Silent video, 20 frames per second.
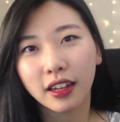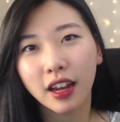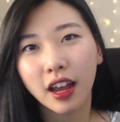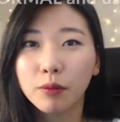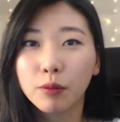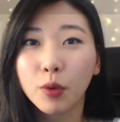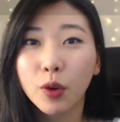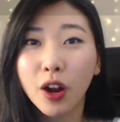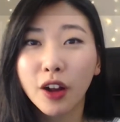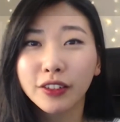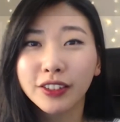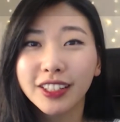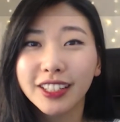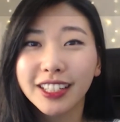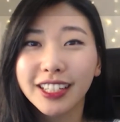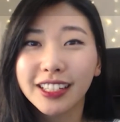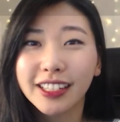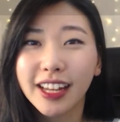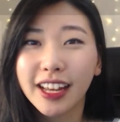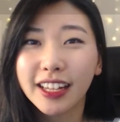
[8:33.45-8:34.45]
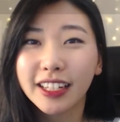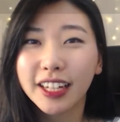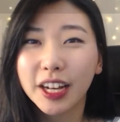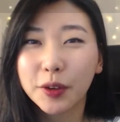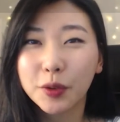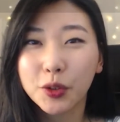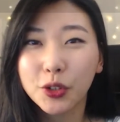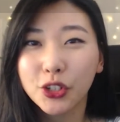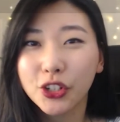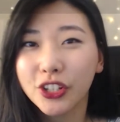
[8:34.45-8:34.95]
More often than not, I
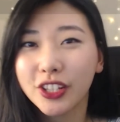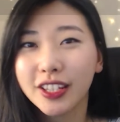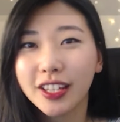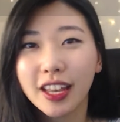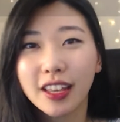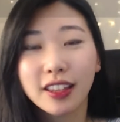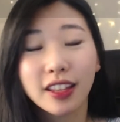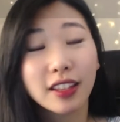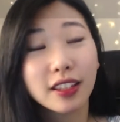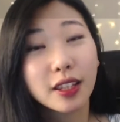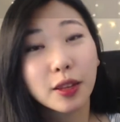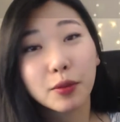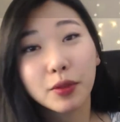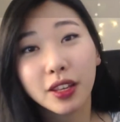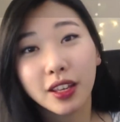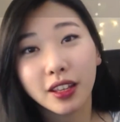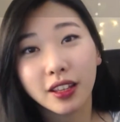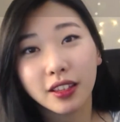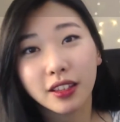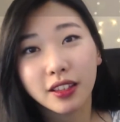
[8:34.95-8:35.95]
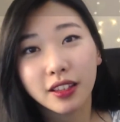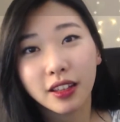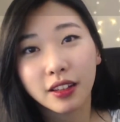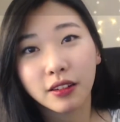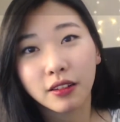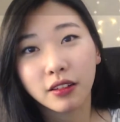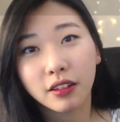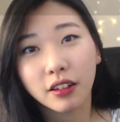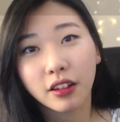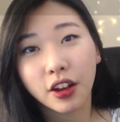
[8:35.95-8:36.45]
would just say that some kids than
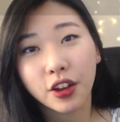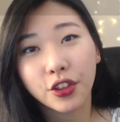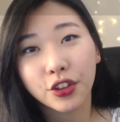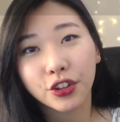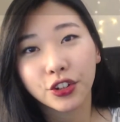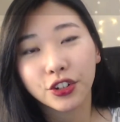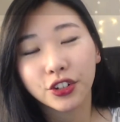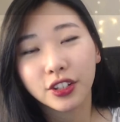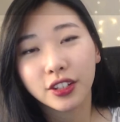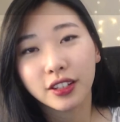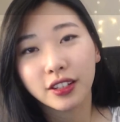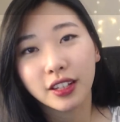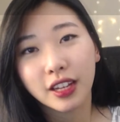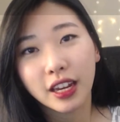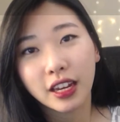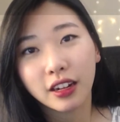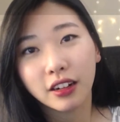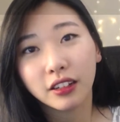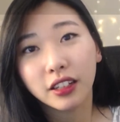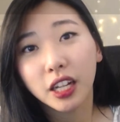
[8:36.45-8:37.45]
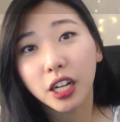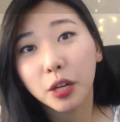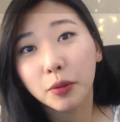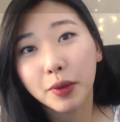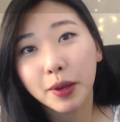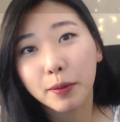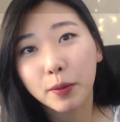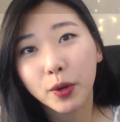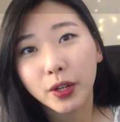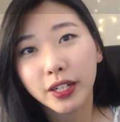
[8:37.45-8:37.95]
others need a little
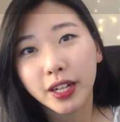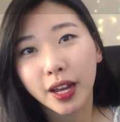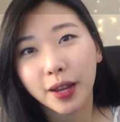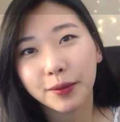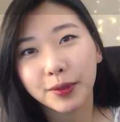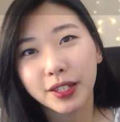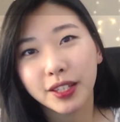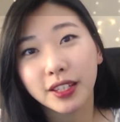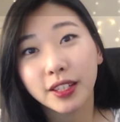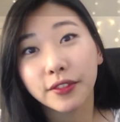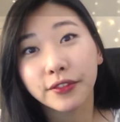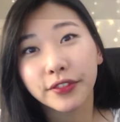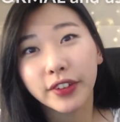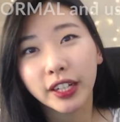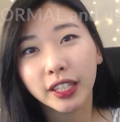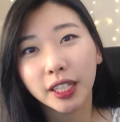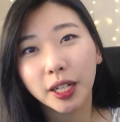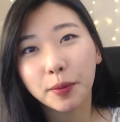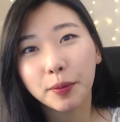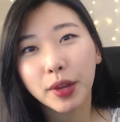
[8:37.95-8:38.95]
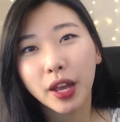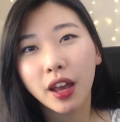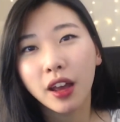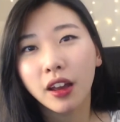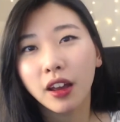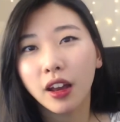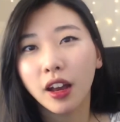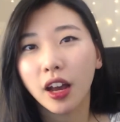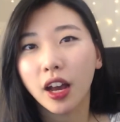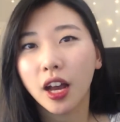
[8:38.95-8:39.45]
bit more time to develop.
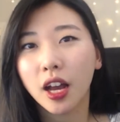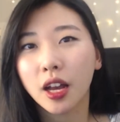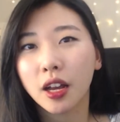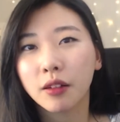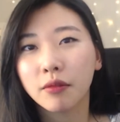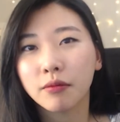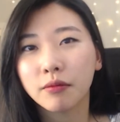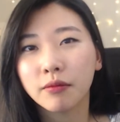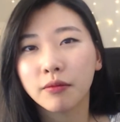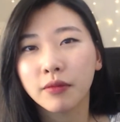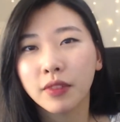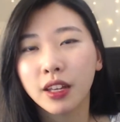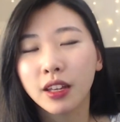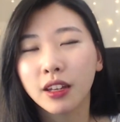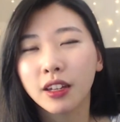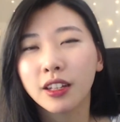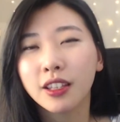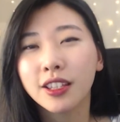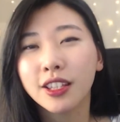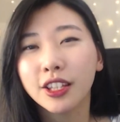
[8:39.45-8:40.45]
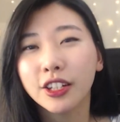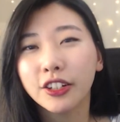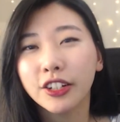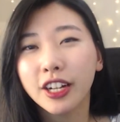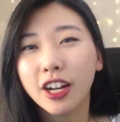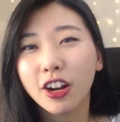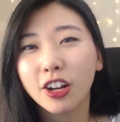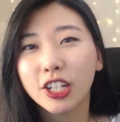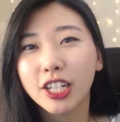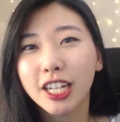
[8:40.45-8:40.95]
Considering
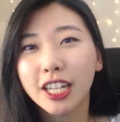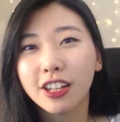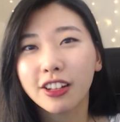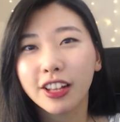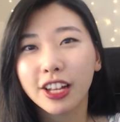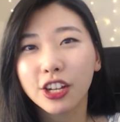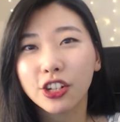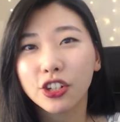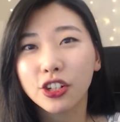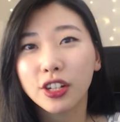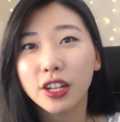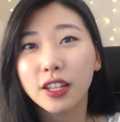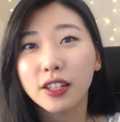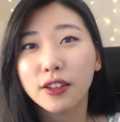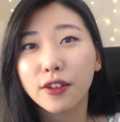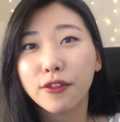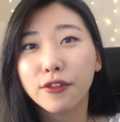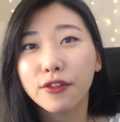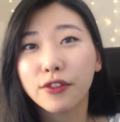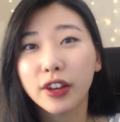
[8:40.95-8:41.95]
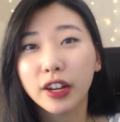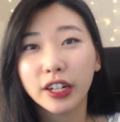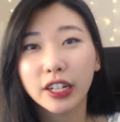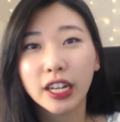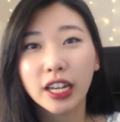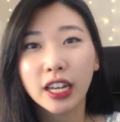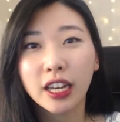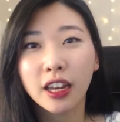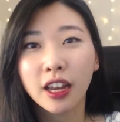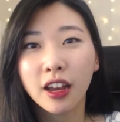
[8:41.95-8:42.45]
articulation is a
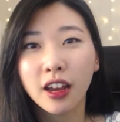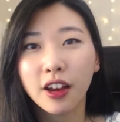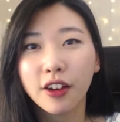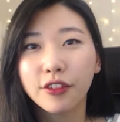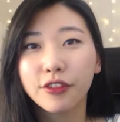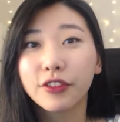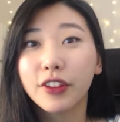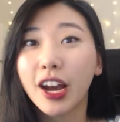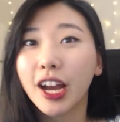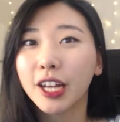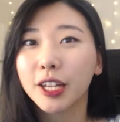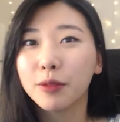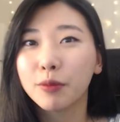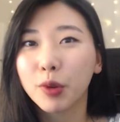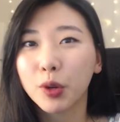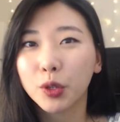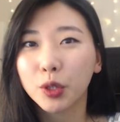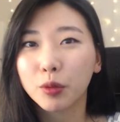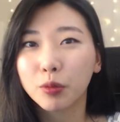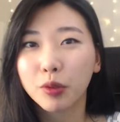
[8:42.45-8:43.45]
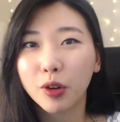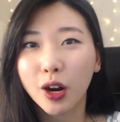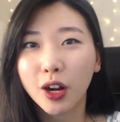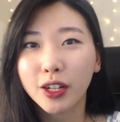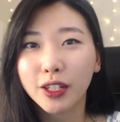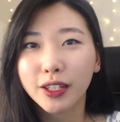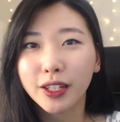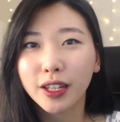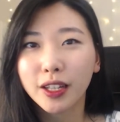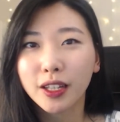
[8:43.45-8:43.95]
very fine motor
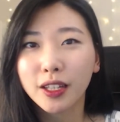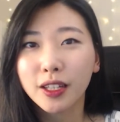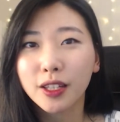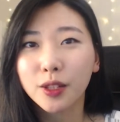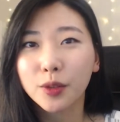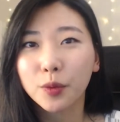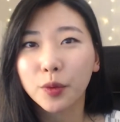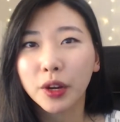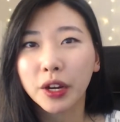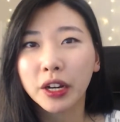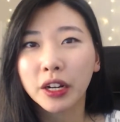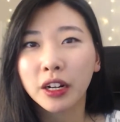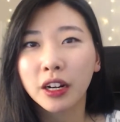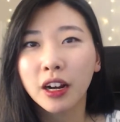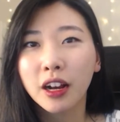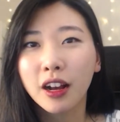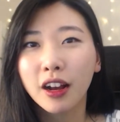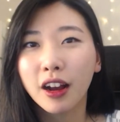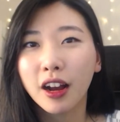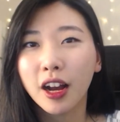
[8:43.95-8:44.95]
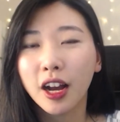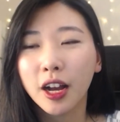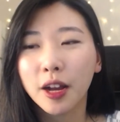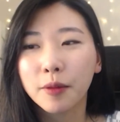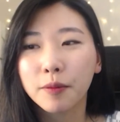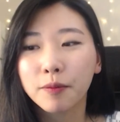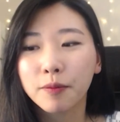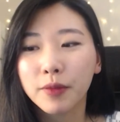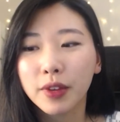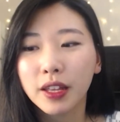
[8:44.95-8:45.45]
process where
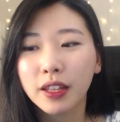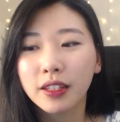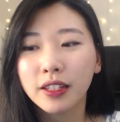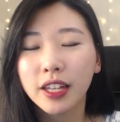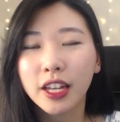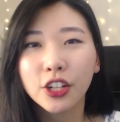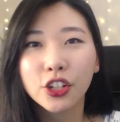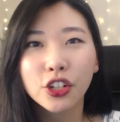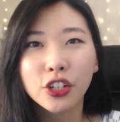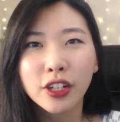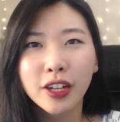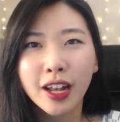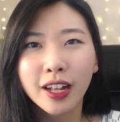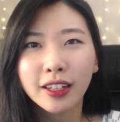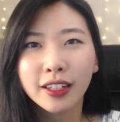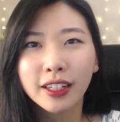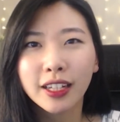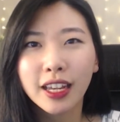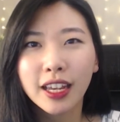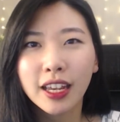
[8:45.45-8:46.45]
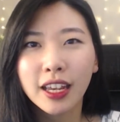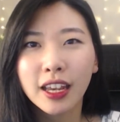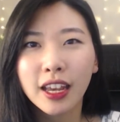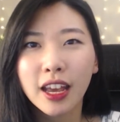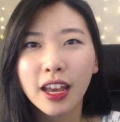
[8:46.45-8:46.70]
intentionality